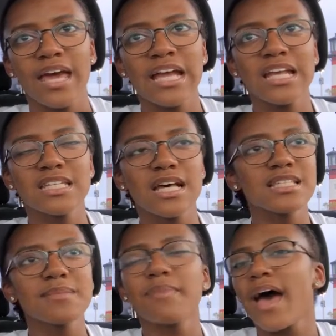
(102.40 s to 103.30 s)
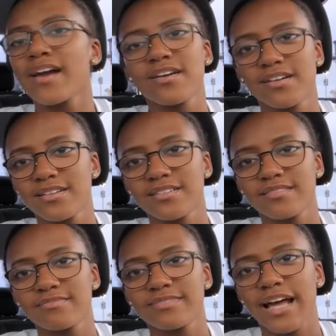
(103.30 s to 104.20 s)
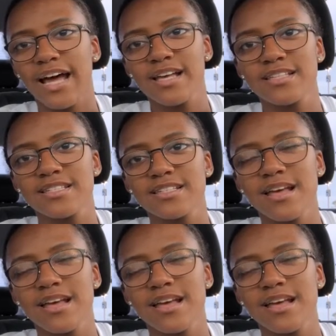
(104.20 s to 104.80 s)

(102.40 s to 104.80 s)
and it doesn't matter, guys.